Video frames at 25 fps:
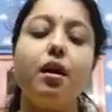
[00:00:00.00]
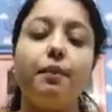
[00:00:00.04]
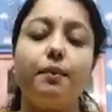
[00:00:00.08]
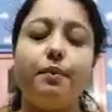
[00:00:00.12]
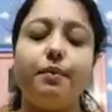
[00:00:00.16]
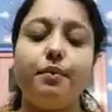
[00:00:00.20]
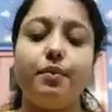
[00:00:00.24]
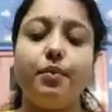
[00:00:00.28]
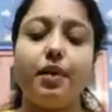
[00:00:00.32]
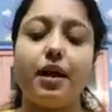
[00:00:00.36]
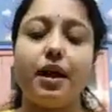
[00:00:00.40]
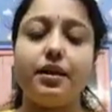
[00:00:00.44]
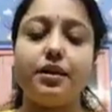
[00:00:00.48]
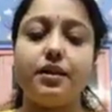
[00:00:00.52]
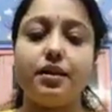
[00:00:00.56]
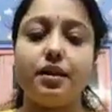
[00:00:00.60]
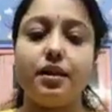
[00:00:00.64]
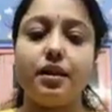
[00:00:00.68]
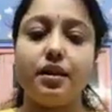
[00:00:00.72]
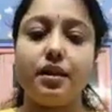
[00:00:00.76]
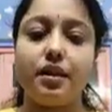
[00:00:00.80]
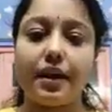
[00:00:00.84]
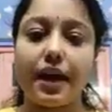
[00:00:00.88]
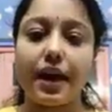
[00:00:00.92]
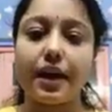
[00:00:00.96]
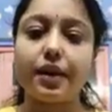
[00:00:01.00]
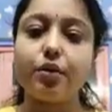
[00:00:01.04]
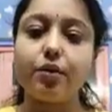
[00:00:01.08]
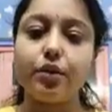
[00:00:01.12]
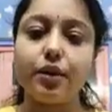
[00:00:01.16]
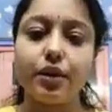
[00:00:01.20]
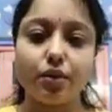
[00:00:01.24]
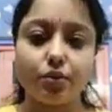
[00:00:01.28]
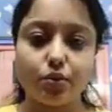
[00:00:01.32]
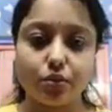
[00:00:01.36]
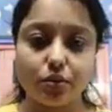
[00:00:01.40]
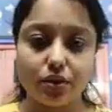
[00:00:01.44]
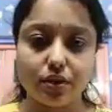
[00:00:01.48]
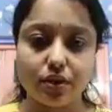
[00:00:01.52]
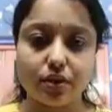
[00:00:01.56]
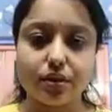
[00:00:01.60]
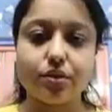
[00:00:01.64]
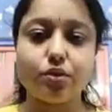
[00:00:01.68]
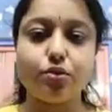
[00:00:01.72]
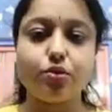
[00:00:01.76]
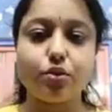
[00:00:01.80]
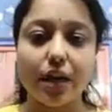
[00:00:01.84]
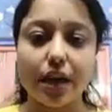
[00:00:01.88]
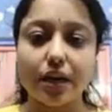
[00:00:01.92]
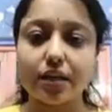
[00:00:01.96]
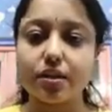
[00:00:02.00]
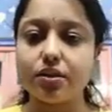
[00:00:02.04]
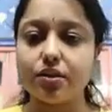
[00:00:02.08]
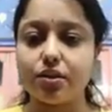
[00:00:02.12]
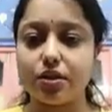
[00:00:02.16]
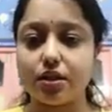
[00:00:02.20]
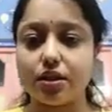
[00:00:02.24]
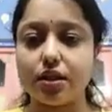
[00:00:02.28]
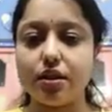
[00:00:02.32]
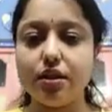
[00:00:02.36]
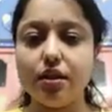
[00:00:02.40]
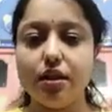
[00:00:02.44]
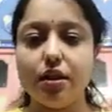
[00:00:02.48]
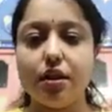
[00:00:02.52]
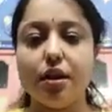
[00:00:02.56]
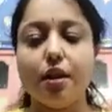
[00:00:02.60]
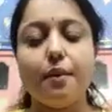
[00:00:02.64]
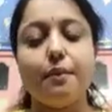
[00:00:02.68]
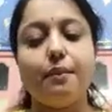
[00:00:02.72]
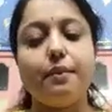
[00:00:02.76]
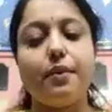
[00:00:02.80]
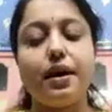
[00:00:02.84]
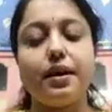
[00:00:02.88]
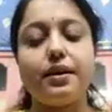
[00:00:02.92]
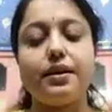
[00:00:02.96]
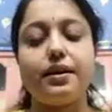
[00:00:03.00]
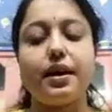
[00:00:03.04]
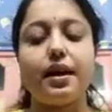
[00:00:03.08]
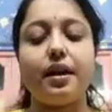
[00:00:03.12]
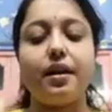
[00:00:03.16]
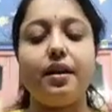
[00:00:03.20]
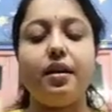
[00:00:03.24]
but according to their structure, but